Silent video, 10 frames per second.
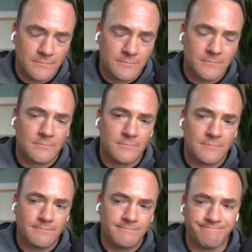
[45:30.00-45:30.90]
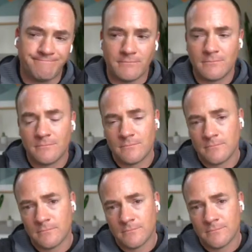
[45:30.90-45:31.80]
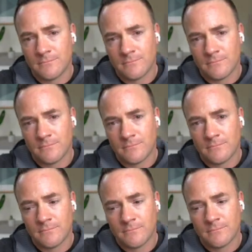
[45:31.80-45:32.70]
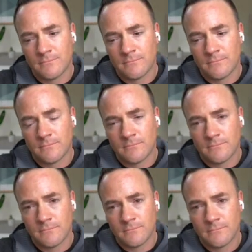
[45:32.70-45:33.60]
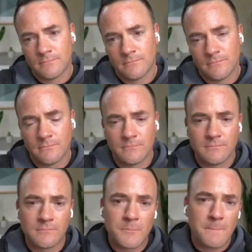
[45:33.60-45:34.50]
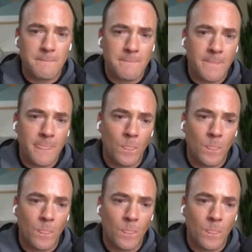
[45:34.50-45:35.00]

The person shown says nothing.